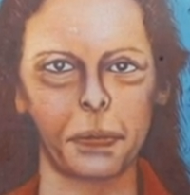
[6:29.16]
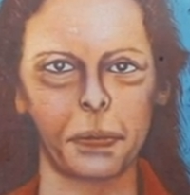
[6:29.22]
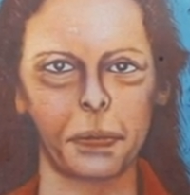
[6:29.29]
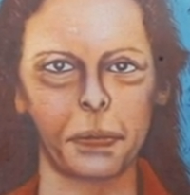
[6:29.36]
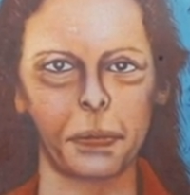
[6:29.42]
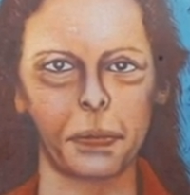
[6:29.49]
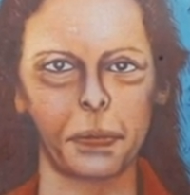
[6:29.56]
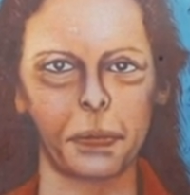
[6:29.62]

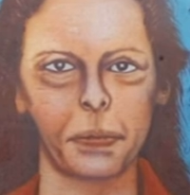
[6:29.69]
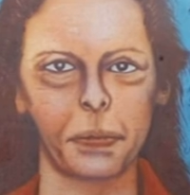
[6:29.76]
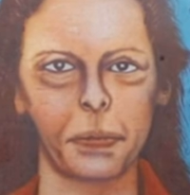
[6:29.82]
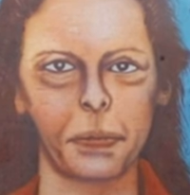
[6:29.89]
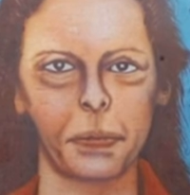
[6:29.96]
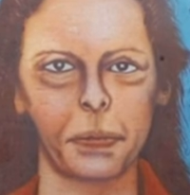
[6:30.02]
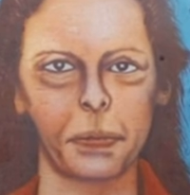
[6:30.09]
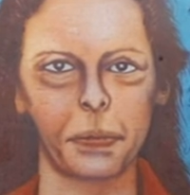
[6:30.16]

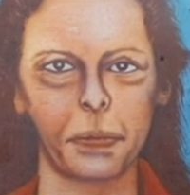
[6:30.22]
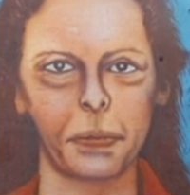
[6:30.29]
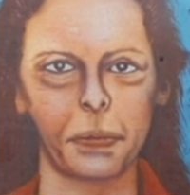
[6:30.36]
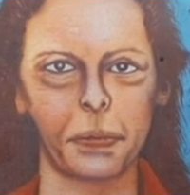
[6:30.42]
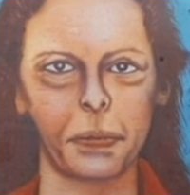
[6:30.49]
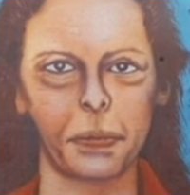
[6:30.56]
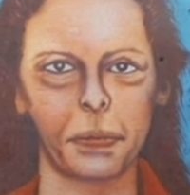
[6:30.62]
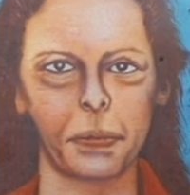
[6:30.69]

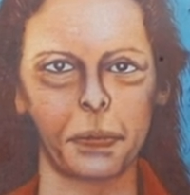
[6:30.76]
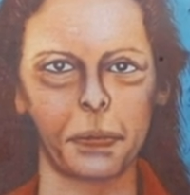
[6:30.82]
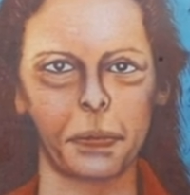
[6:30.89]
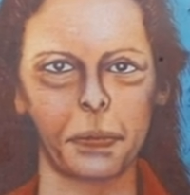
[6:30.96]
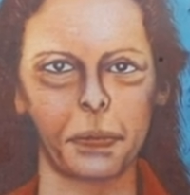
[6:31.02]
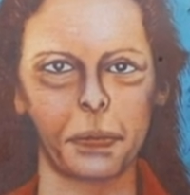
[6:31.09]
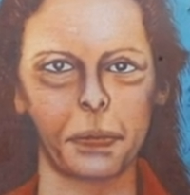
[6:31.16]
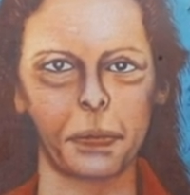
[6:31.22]

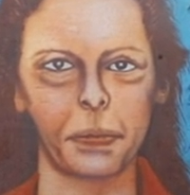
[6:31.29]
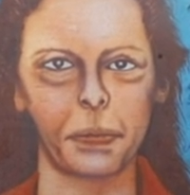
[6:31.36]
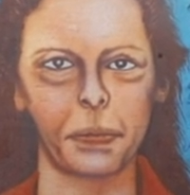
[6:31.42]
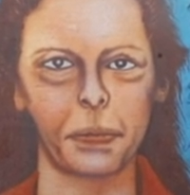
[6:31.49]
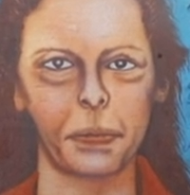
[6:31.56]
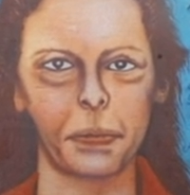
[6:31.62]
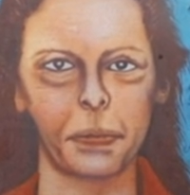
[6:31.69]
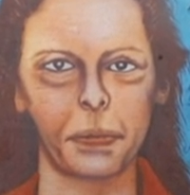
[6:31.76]

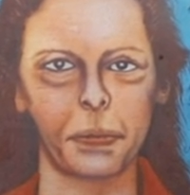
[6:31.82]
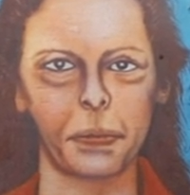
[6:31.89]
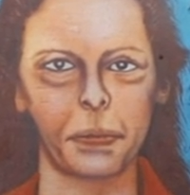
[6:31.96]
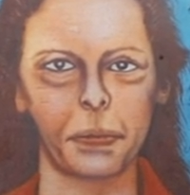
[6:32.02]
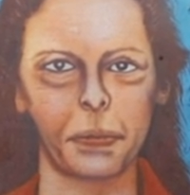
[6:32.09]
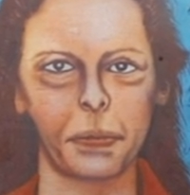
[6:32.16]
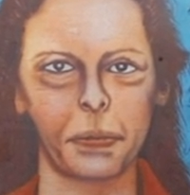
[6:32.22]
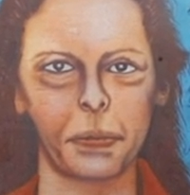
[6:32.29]

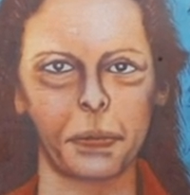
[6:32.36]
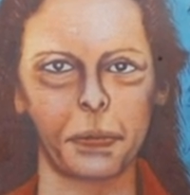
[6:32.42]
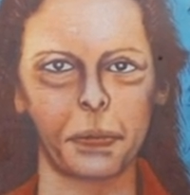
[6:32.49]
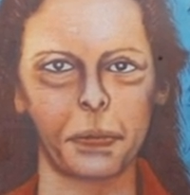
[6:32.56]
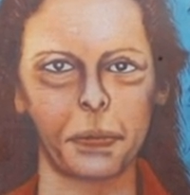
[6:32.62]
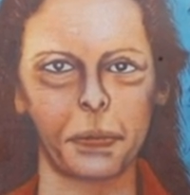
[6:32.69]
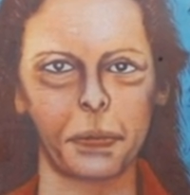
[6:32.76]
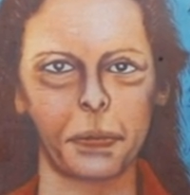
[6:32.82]

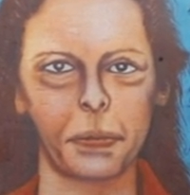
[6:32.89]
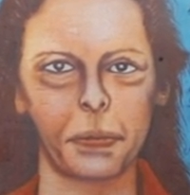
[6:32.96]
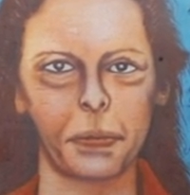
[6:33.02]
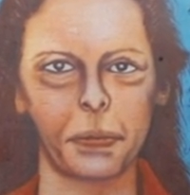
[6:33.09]
This person isn't speaking.